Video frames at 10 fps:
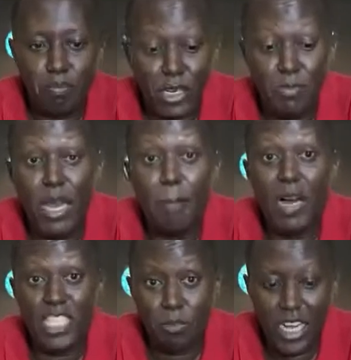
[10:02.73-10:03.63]
premium
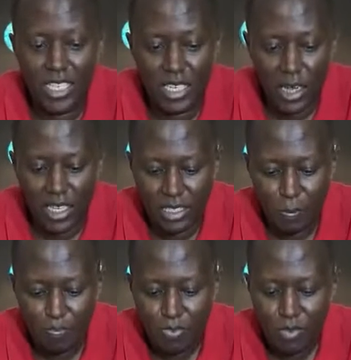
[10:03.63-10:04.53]
basmati rice.
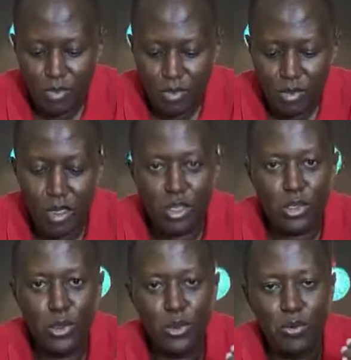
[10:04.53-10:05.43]

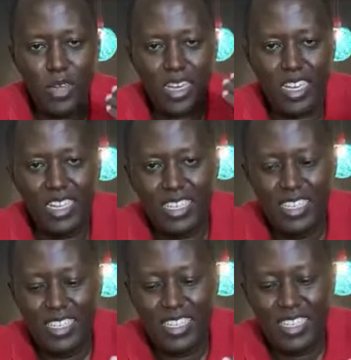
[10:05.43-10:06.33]
So again,